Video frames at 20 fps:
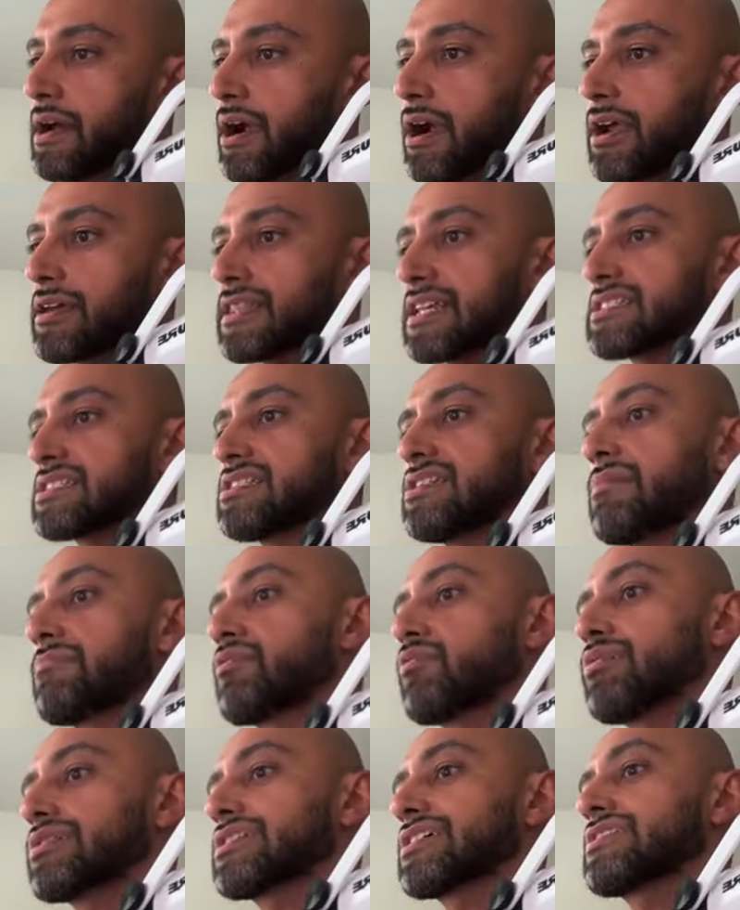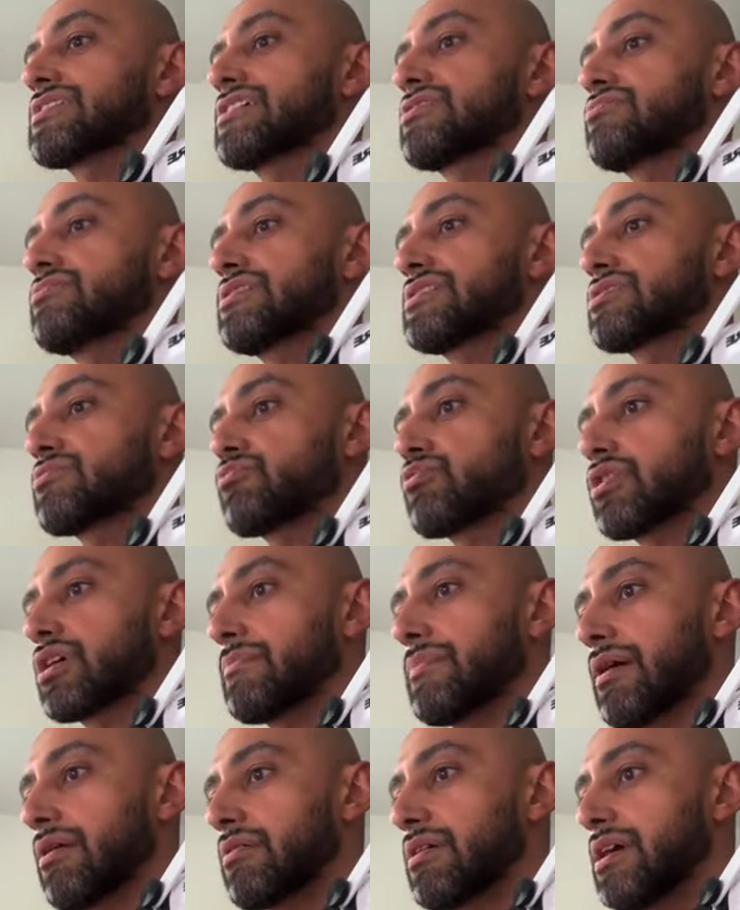All right, that's the number one thing that you need to
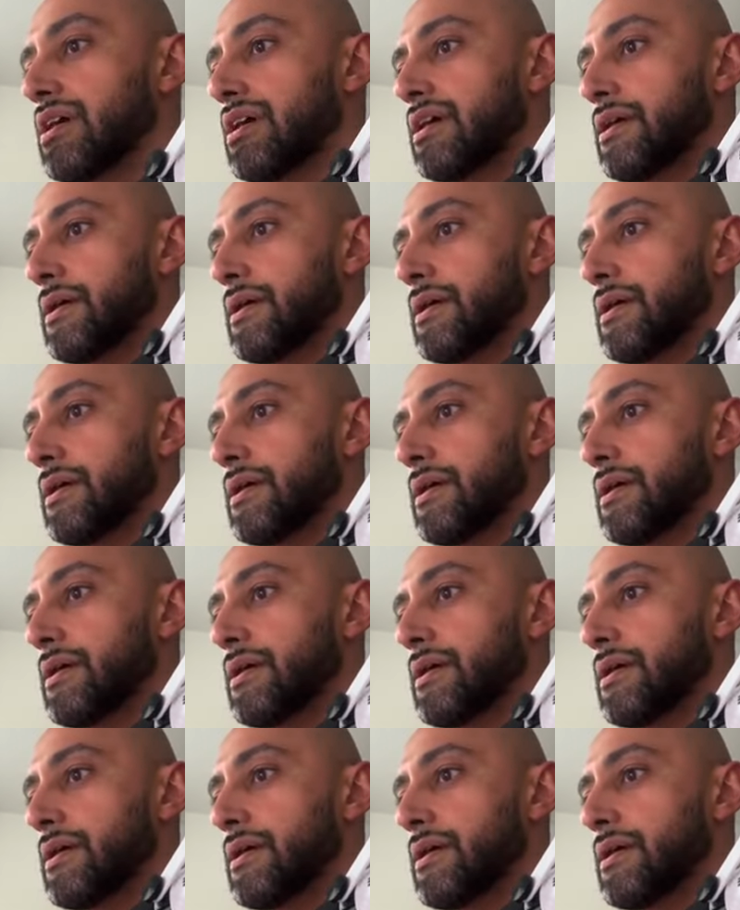worry about.